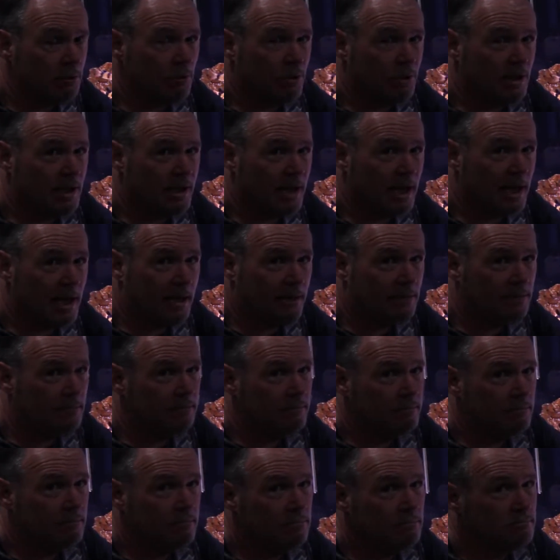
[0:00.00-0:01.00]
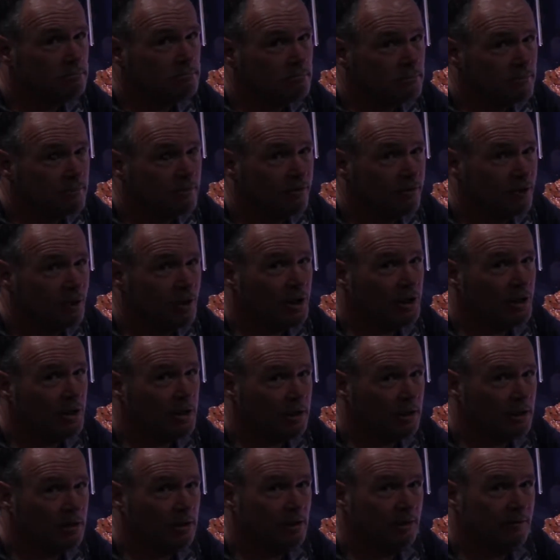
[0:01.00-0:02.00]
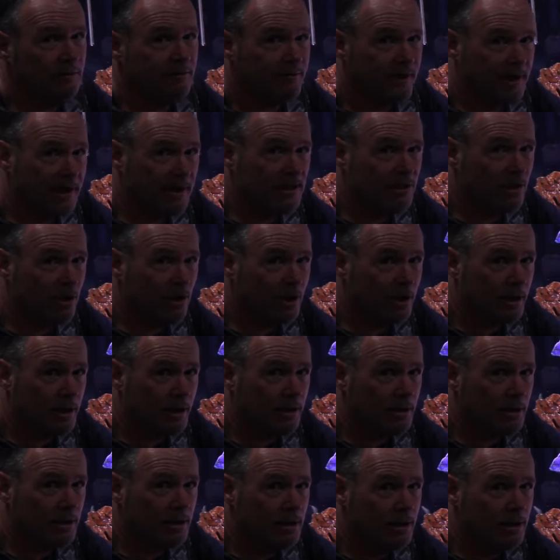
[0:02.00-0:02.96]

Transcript: really had very little effect on it,